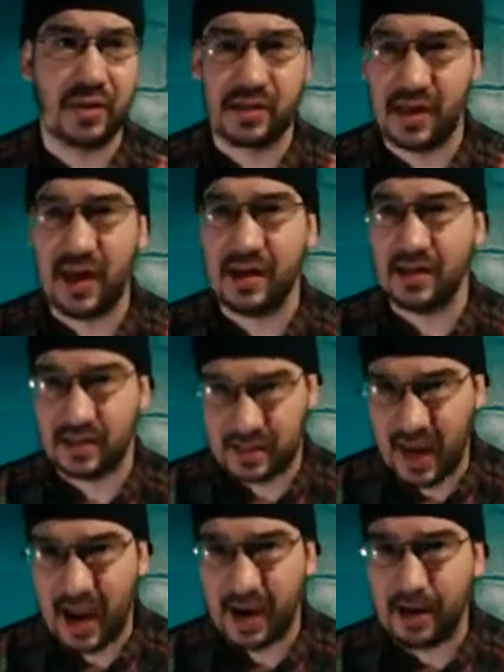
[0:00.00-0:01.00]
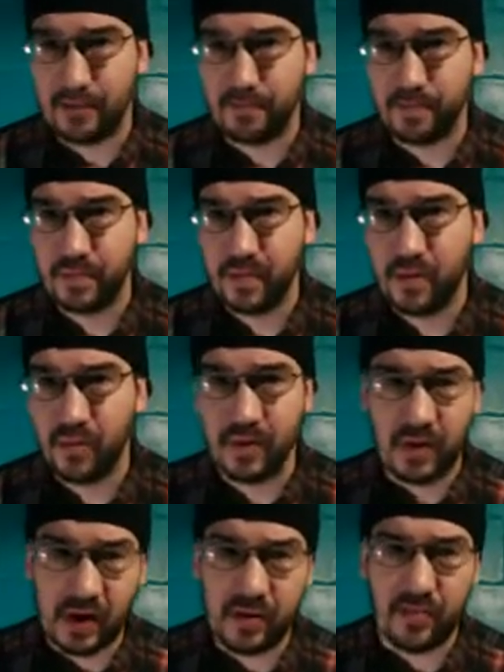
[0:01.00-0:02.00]
decided to sign
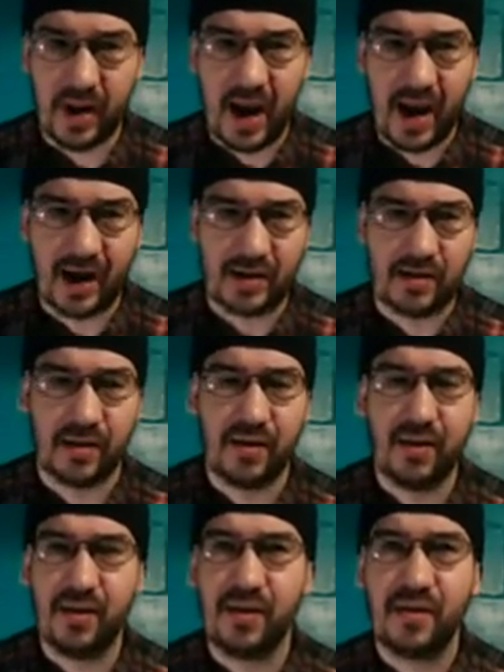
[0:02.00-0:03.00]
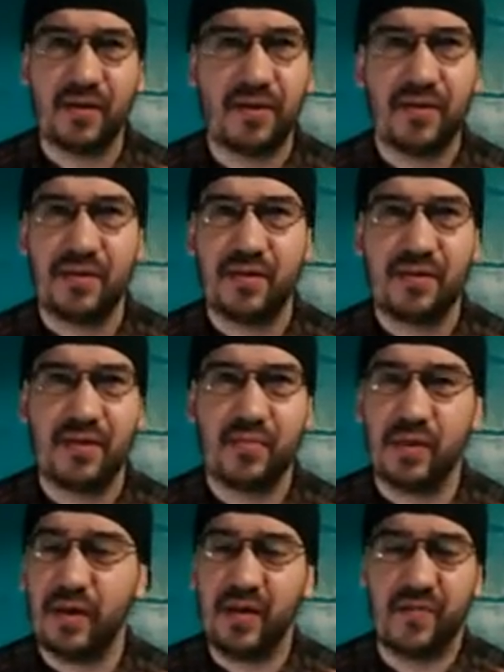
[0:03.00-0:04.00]
with Impact. I
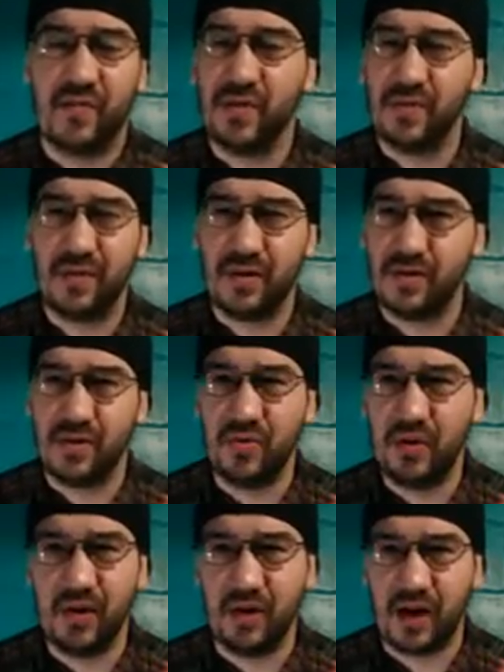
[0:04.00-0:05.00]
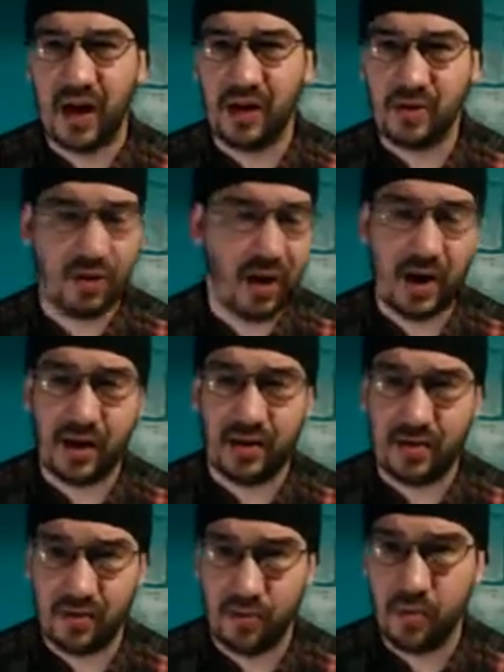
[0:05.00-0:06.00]
believe for a 2-year
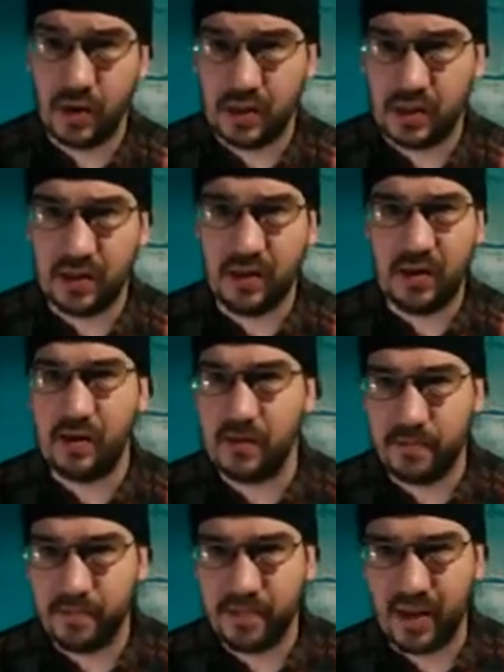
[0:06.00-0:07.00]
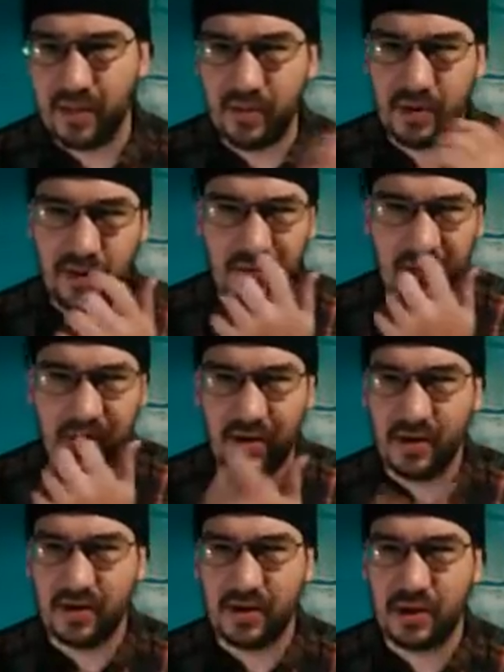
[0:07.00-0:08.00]
contract recently. I believe
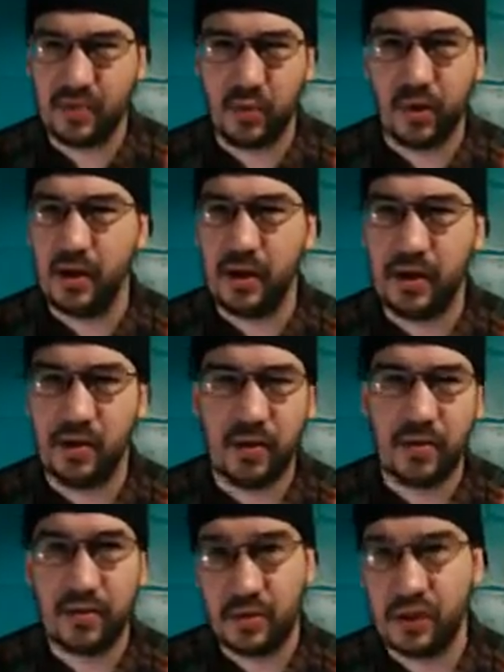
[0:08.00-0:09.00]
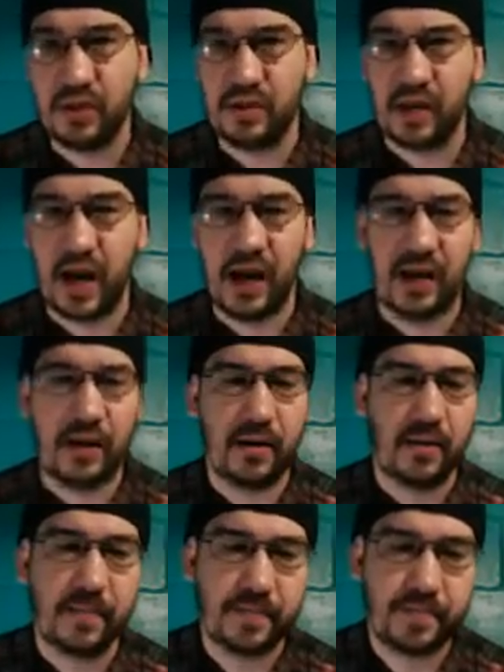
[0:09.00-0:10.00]
in the spring she signed.